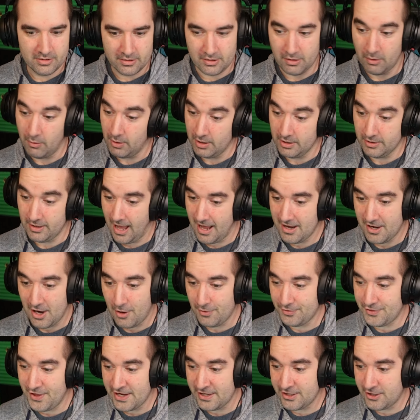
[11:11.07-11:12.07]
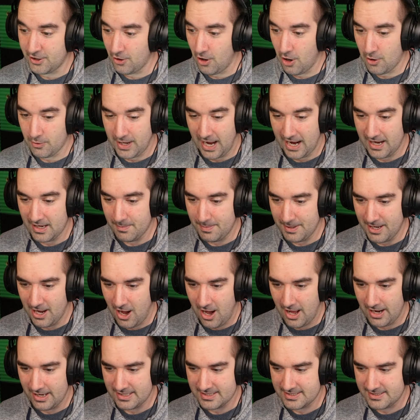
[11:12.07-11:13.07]
Well, I don't think you're okay, to be
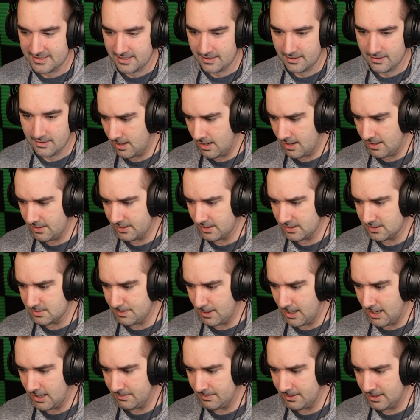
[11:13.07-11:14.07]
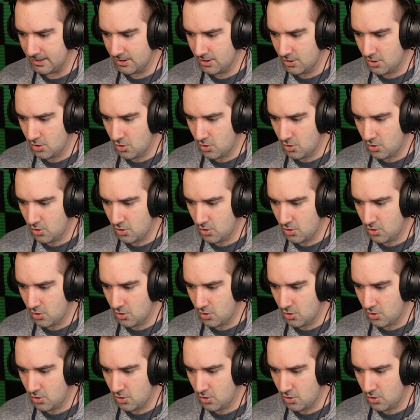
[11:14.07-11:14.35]
honest. I think it's behind me.